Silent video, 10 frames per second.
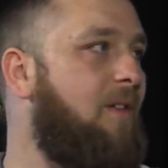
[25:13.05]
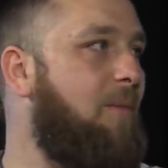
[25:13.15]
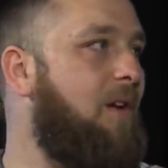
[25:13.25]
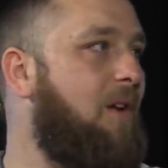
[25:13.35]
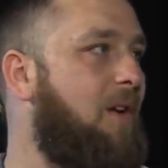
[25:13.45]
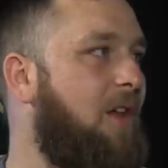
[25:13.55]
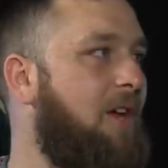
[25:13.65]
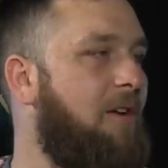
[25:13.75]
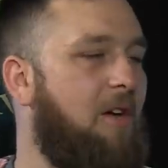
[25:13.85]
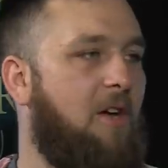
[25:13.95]
I mean,
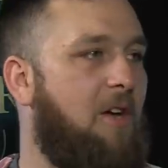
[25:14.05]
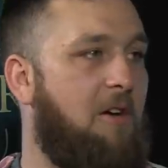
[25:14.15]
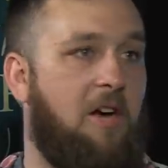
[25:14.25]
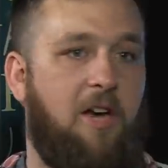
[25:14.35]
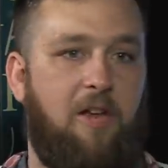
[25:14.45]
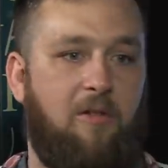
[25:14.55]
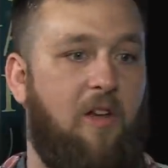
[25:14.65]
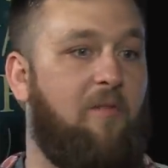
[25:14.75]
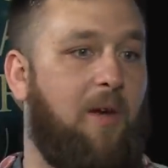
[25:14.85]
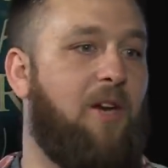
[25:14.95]
like, I
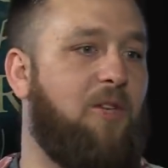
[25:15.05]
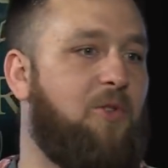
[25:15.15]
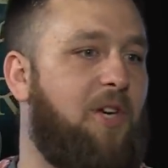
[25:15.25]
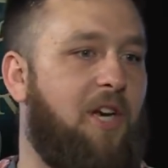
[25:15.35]
love my country.